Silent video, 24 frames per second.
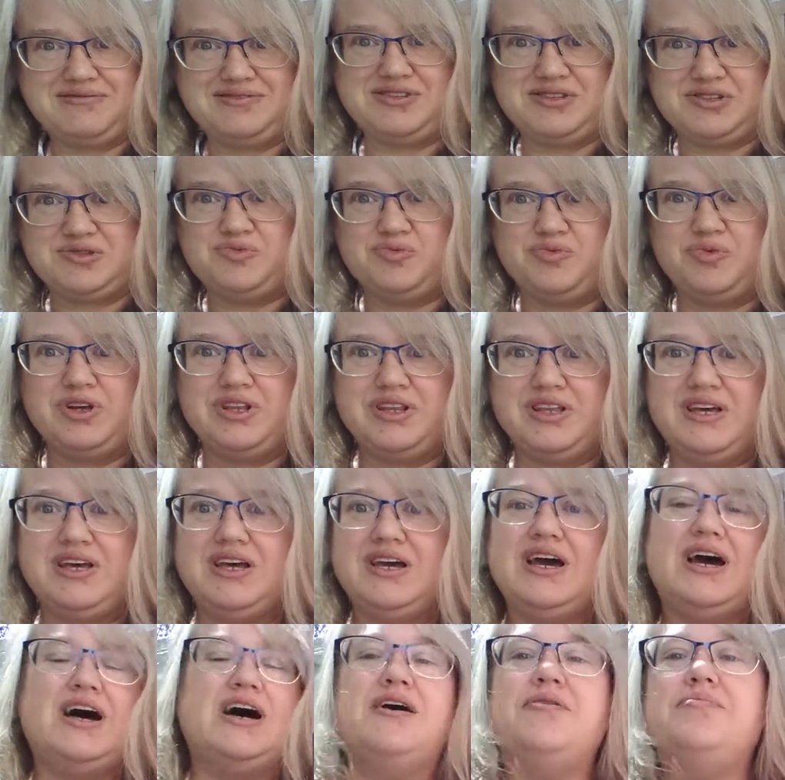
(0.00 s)
just
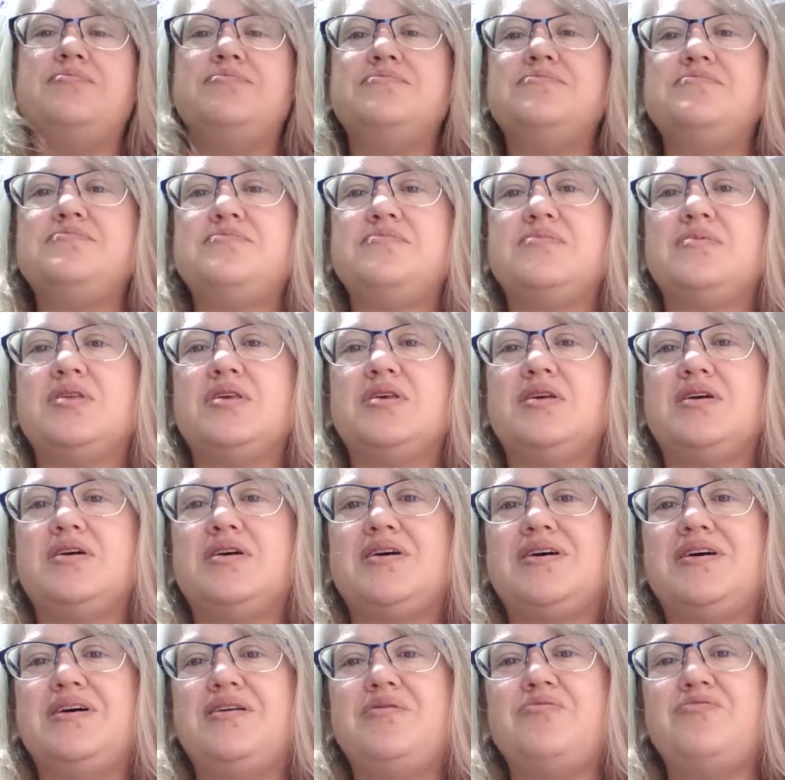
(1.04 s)
really kind
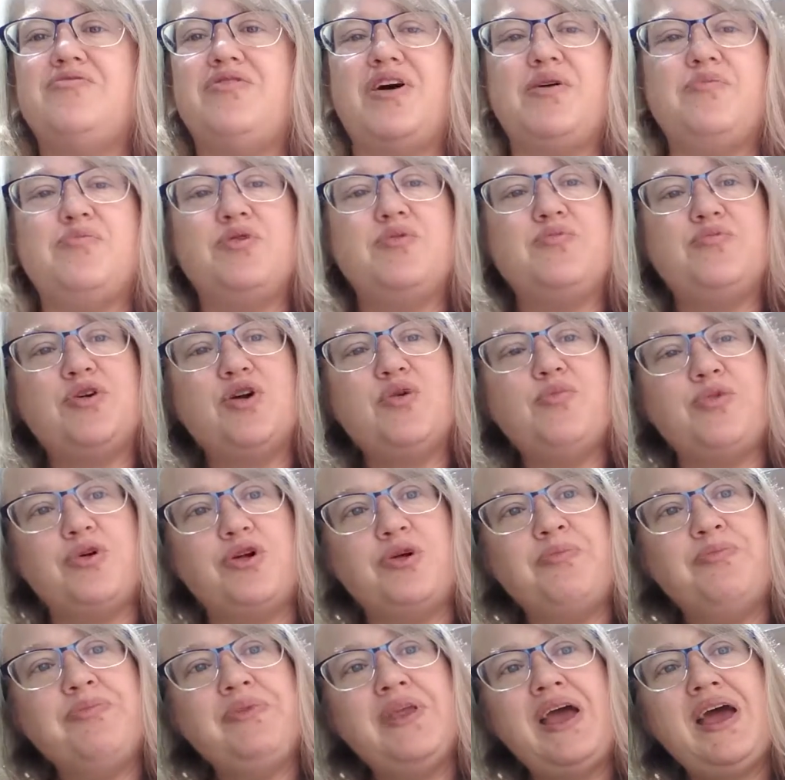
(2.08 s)
of vibrant
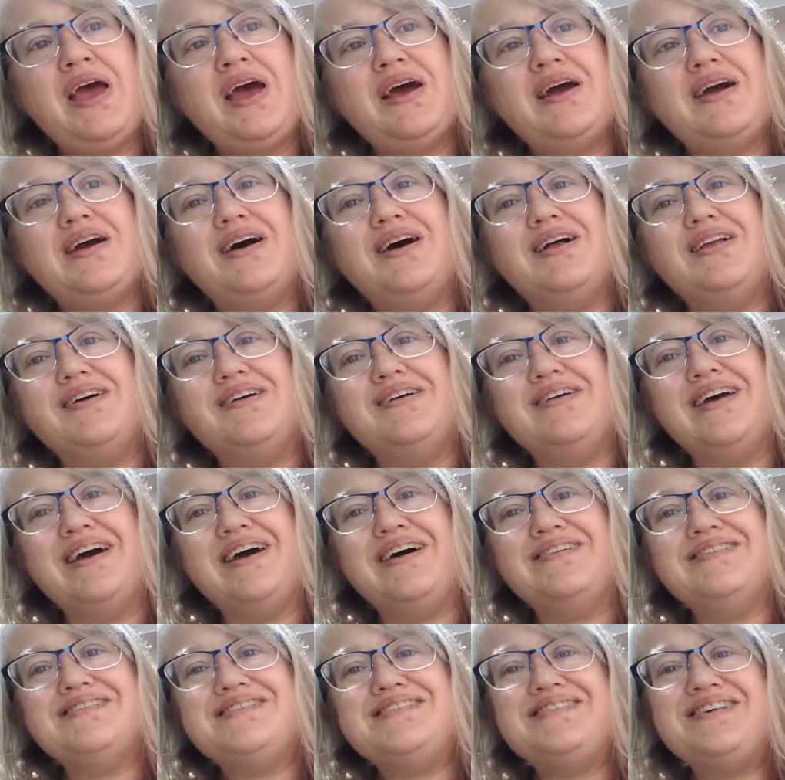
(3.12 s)
purple color
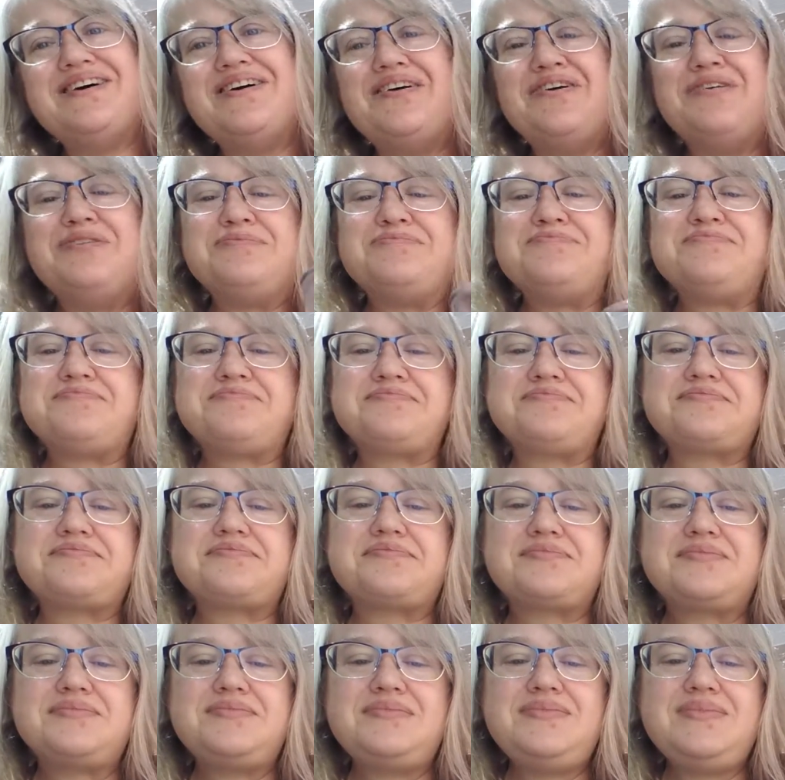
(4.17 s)
now. So,
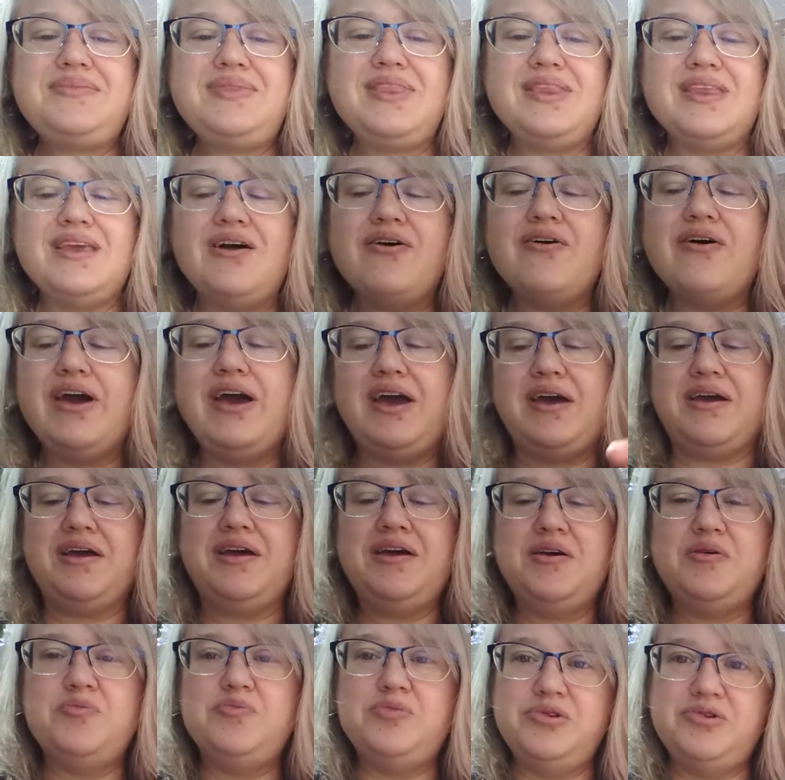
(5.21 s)
okay,
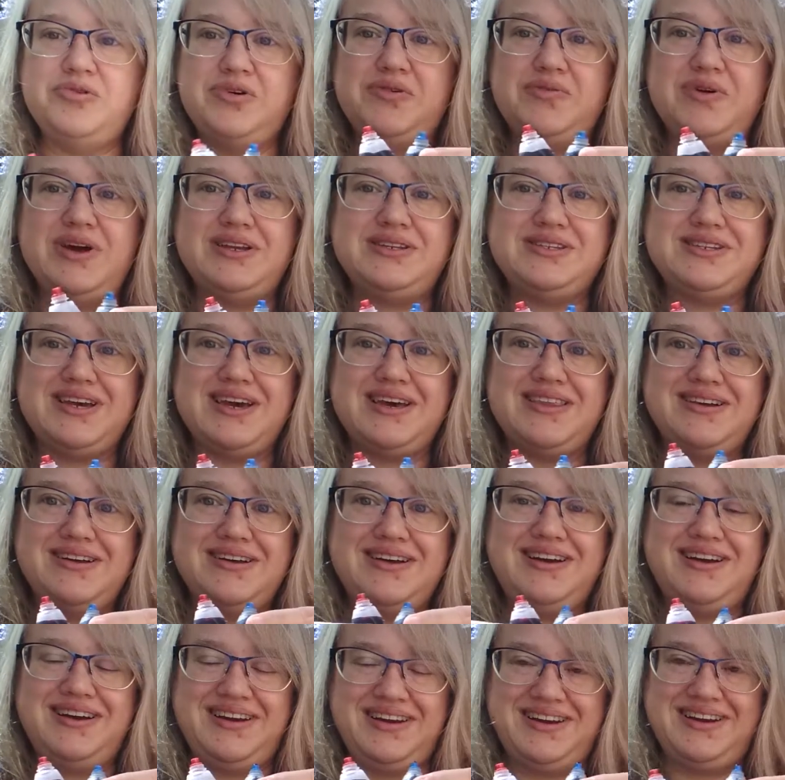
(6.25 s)
blue and red
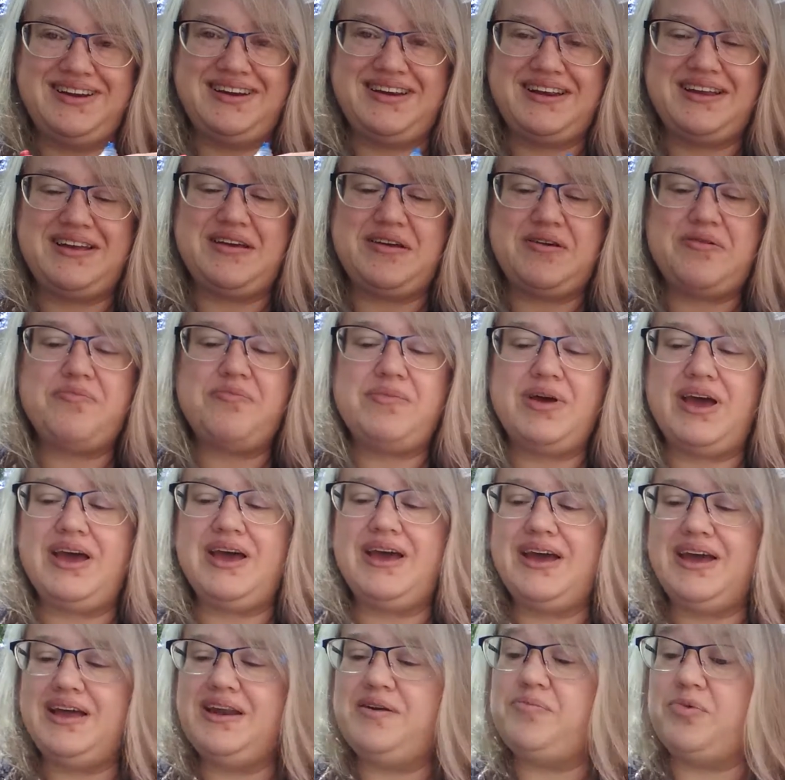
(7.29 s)
together
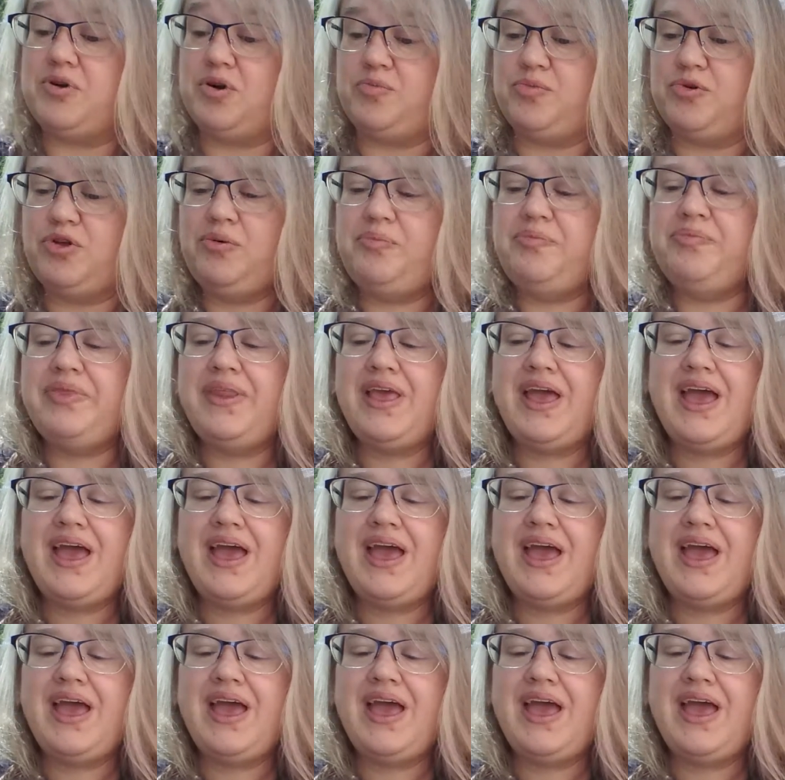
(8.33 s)
made purple,